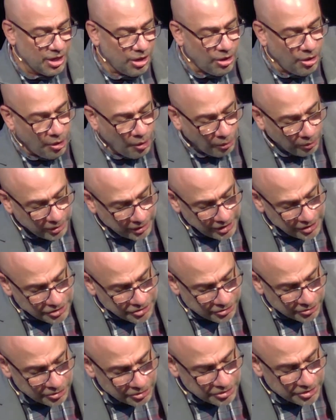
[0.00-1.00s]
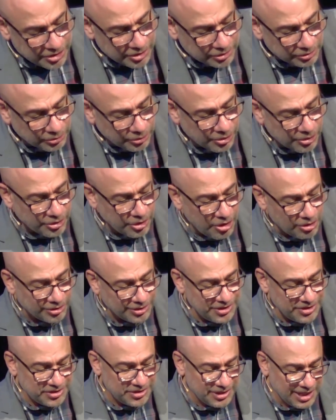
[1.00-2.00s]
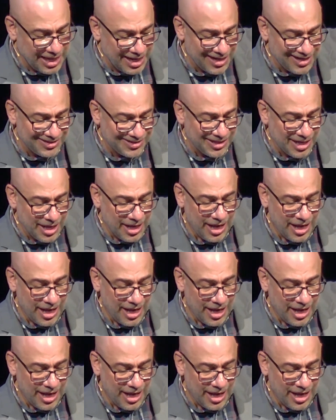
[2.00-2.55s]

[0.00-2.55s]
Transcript: wholly true to the Lord all his days,